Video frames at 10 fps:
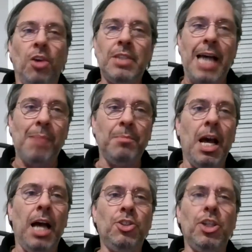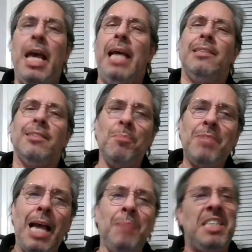top notch,
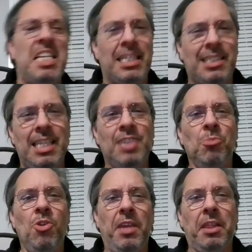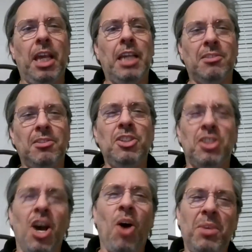sometimes he gets these movie things,
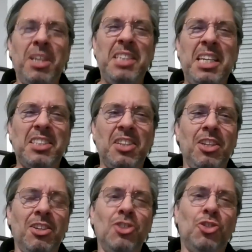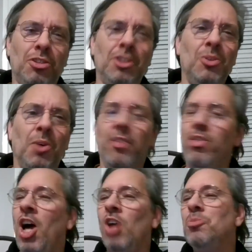he's a little askew on
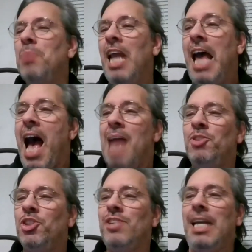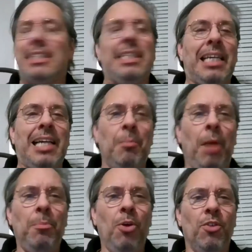those, but I'm sure that's going to come
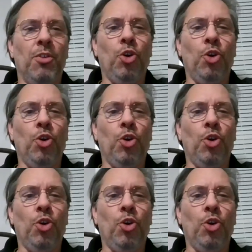up over the